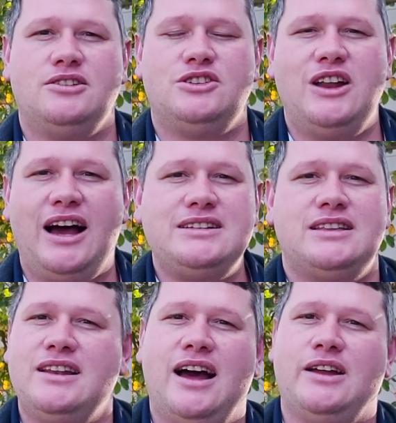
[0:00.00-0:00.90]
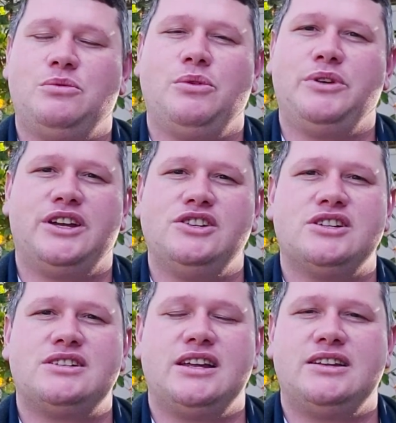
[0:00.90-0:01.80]
Tonight's the night where we can
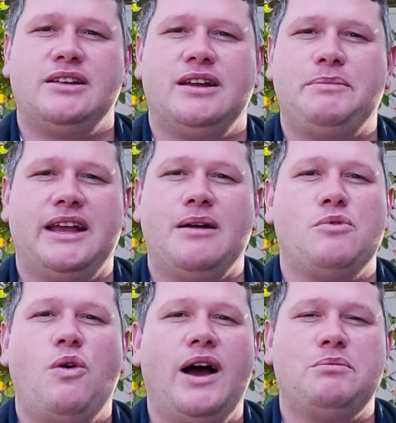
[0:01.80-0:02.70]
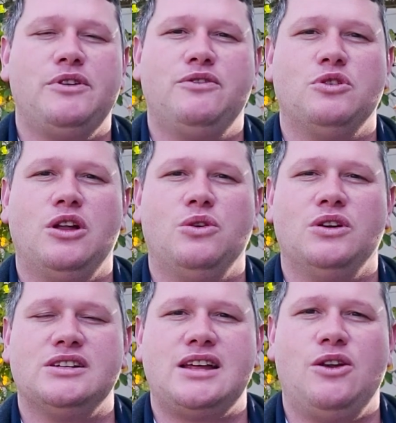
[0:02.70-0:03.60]
just sit and become quiet before the
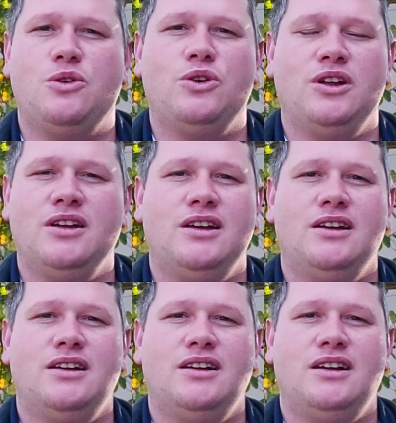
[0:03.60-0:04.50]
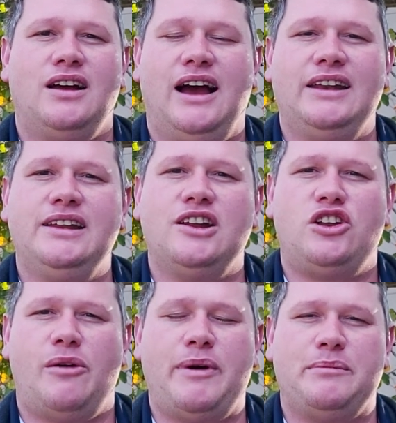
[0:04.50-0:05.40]
Lord and say, Lord, I need a
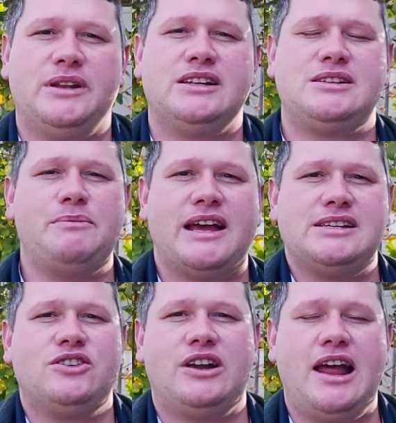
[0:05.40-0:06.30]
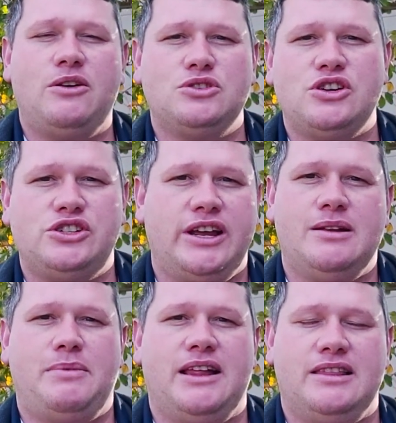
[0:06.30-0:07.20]
top up. And it's amazing, Renee also shared
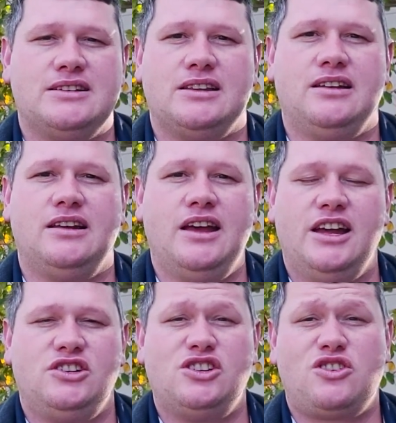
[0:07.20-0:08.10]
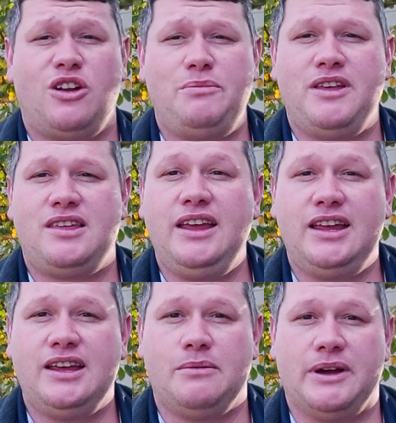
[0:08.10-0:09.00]
about this and just got me
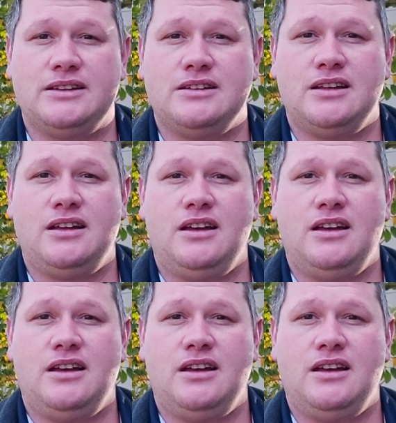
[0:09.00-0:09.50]
thinking of it.